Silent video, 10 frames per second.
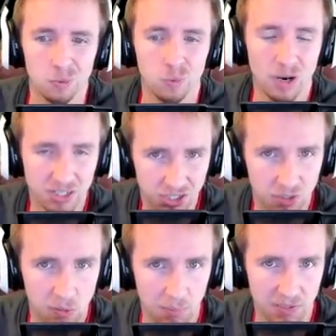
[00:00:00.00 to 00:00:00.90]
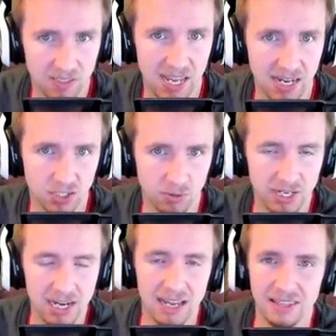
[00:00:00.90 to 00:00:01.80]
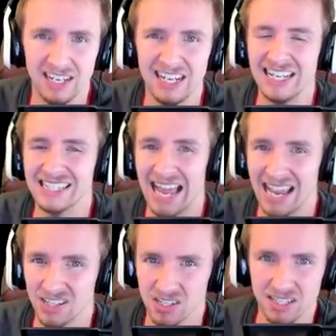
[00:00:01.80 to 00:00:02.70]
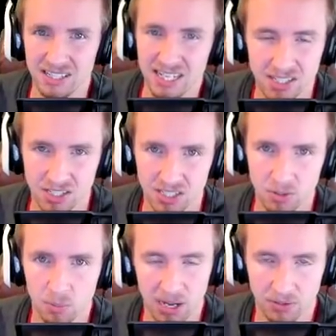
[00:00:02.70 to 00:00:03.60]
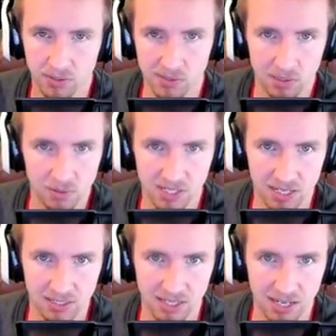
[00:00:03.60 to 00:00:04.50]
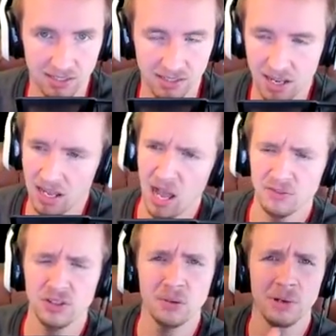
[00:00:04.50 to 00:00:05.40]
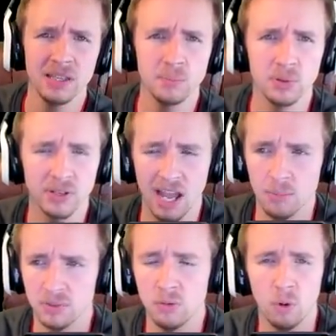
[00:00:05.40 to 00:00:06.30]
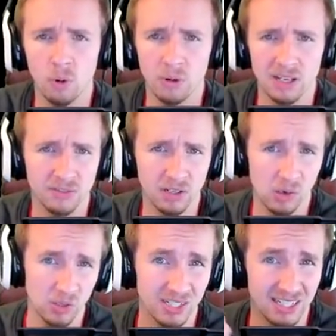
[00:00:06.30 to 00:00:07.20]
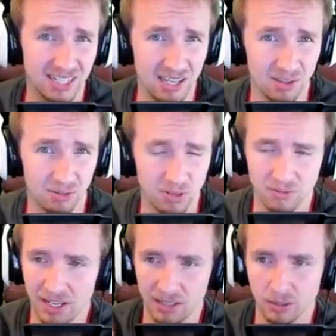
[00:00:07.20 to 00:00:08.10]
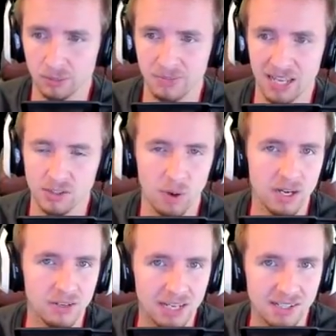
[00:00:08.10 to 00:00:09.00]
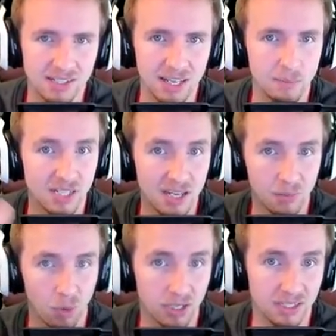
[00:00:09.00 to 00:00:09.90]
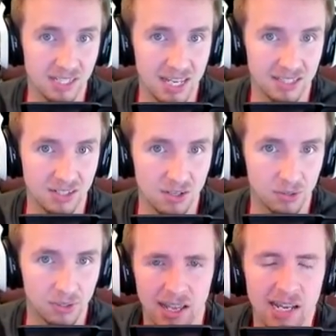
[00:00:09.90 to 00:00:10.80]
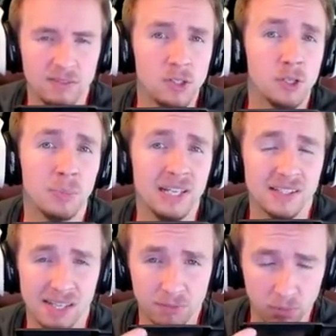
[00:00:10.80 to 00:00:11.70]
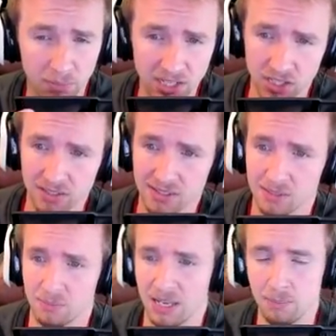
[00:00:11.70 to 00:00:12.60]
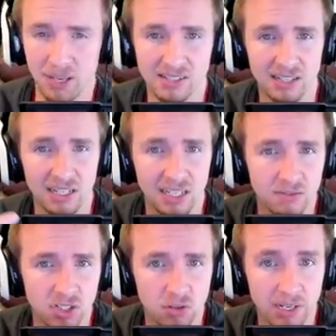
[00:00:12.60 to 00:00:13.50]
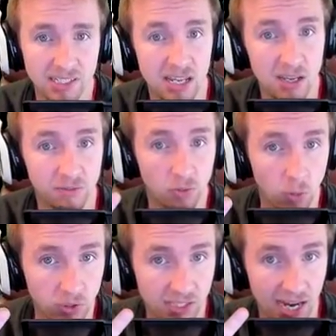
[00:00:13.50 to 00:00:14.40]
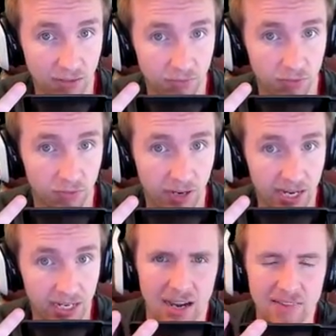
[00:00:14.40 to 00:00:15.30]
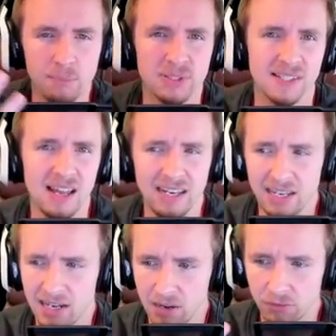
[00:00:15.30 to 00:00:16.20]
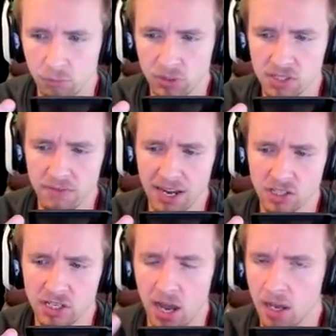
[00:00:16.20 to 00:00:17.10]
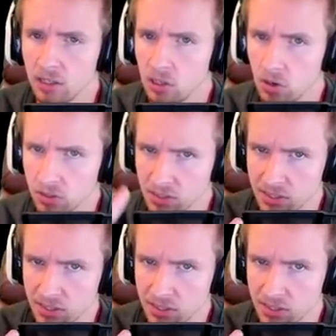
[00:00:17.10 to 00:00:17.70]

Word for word: rush you up the tech tree than it is actually teaching you about those low tier tanks. After you complete the boot camp, you already have unlocked a tier 3 vehicle. That's right, you get to skip tier 1 and tier 2. And after you complete several missions, it basically gives you a tier 4 tank for free. And then bizarrely enough, once you've actually unlocked